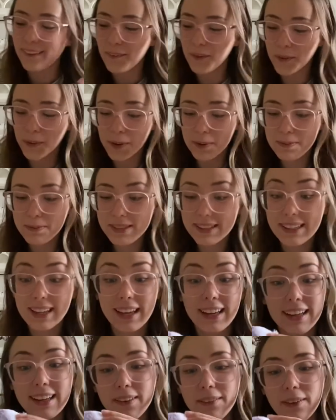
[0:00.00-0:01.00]
Whoops.
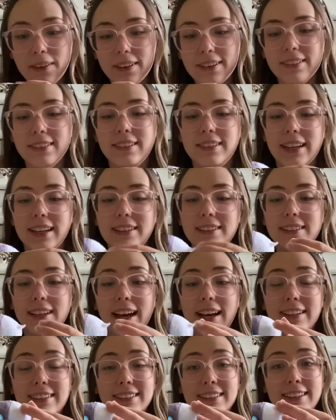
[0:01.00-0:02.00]
Well, Daisy
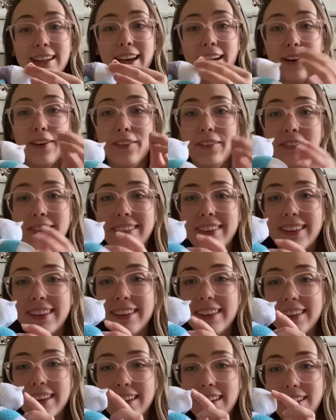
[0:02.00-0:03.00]
has a tail,
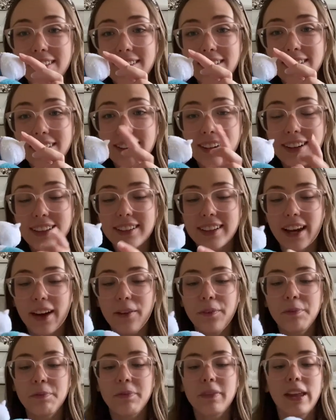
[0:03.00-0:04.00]
cute little duck tail,
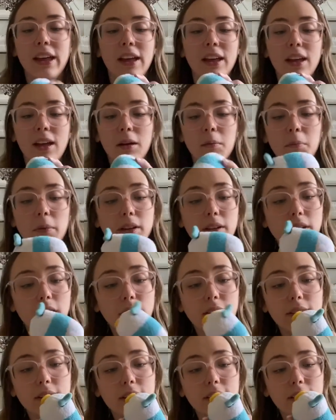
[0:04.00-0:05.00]
but
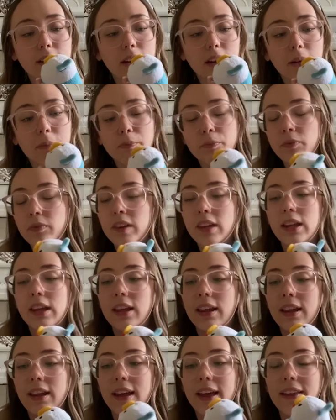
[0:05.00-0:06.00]
Donald does not.
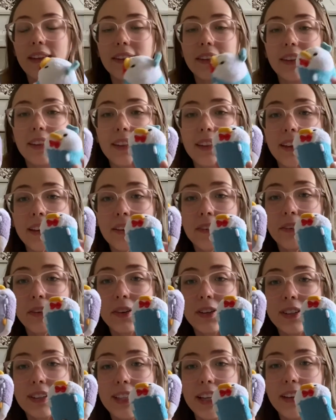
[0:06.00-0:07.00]
And then they, of
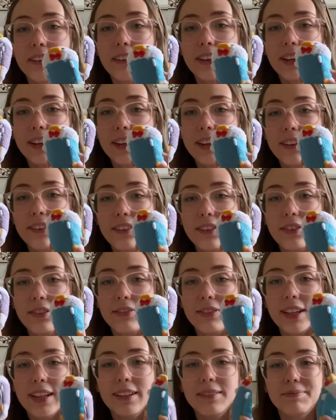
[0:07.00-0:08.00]
course they have their cute little
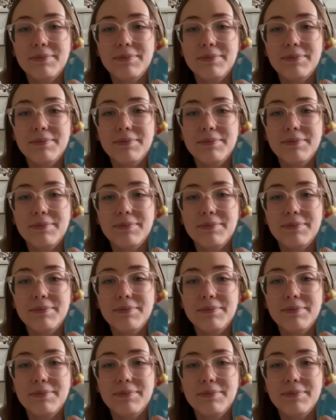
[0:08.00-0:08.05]
feet.